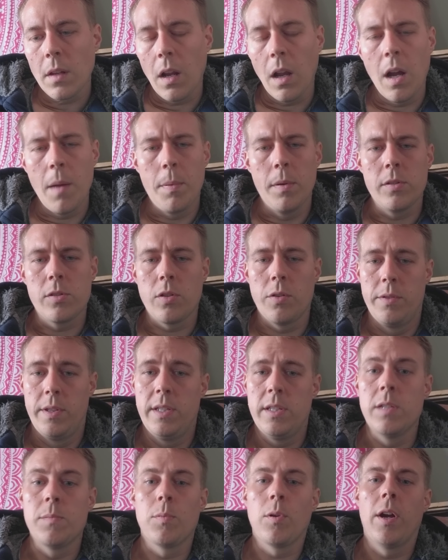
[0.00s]
I put, sorry,
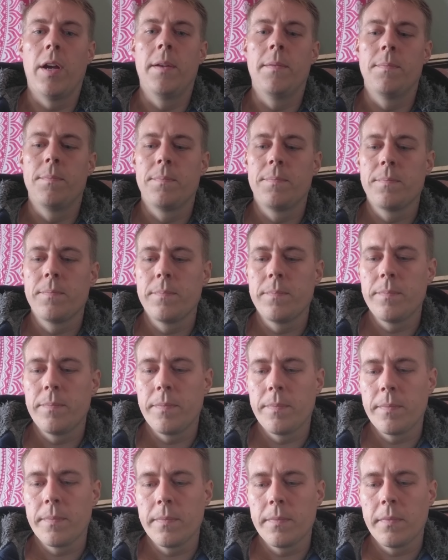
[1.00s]
this is Brian.
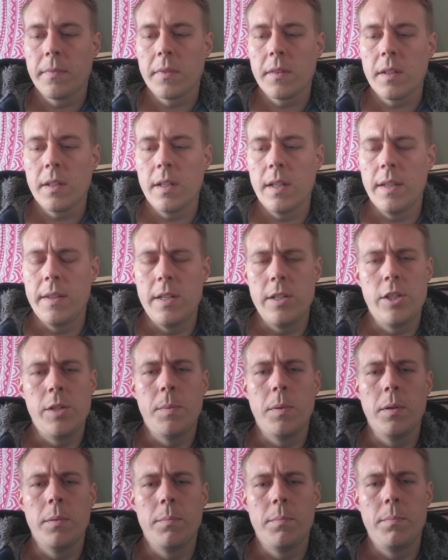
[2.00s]
And then she
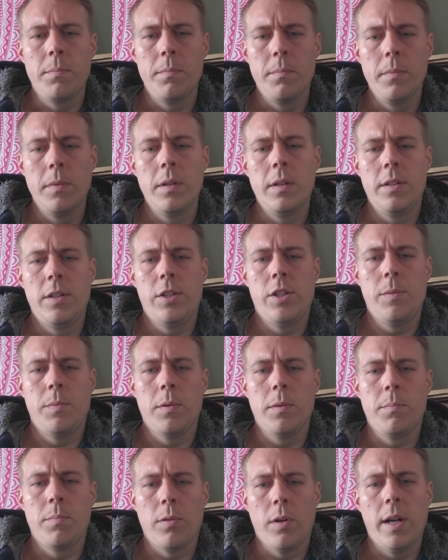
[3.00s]
put, and then she
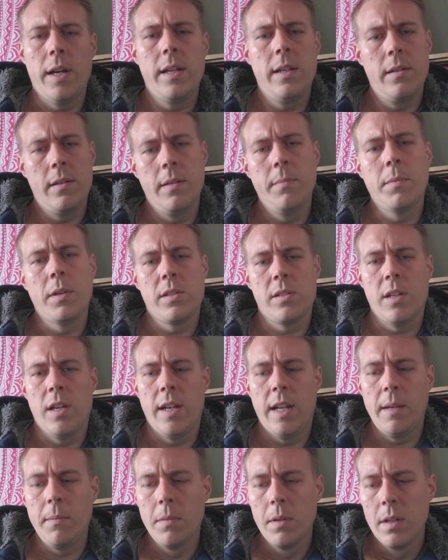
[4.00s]
put Brian and my
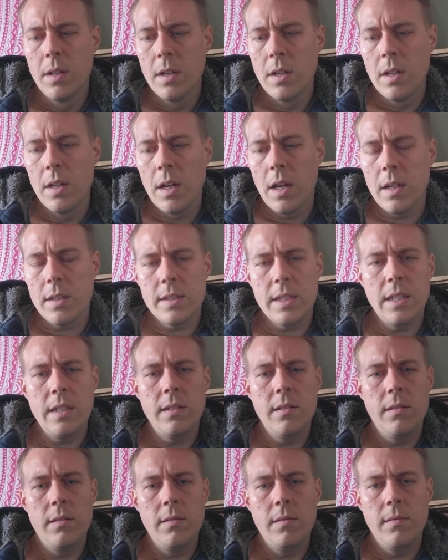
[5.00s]
surname. I
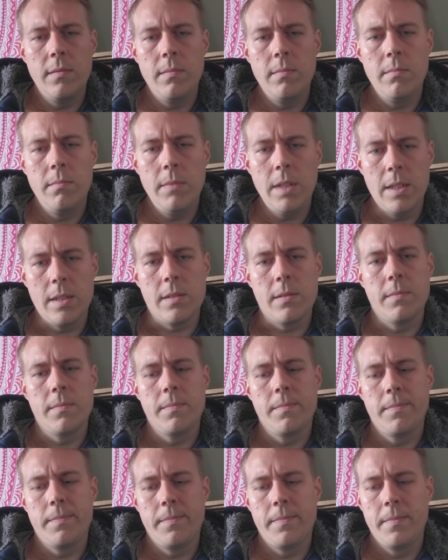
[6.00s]
said, yes.
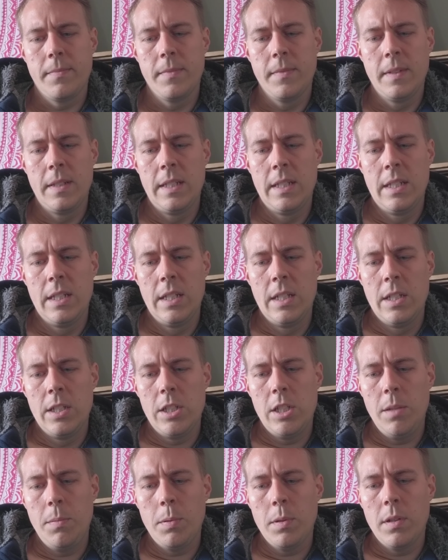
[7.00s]

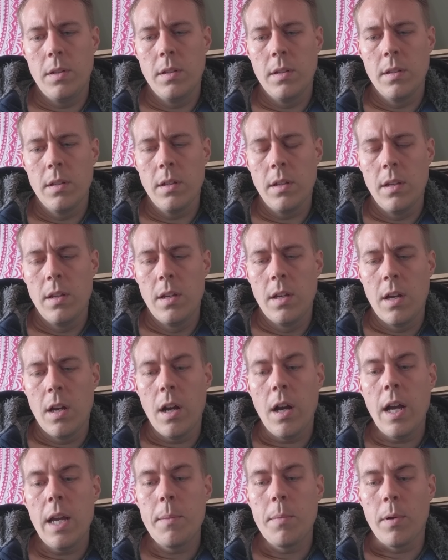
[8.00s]
She put,
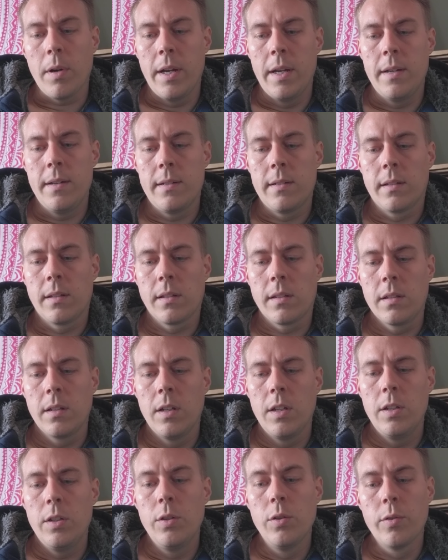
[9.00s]
hi Brian,
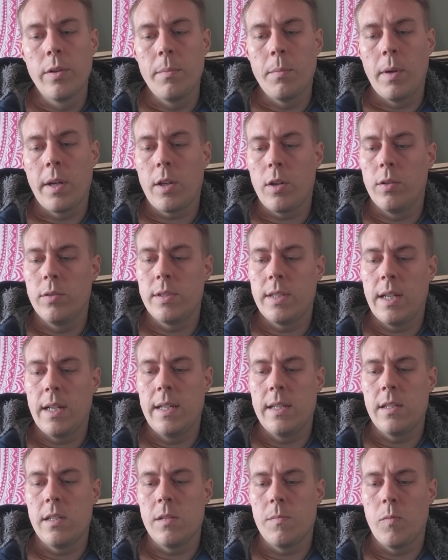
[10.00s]
you're in my contact
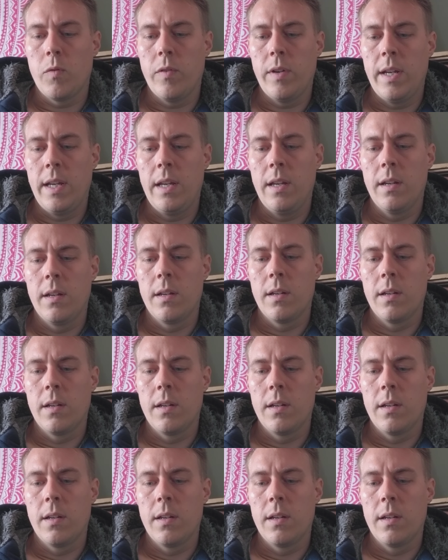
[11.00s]
list as Marie.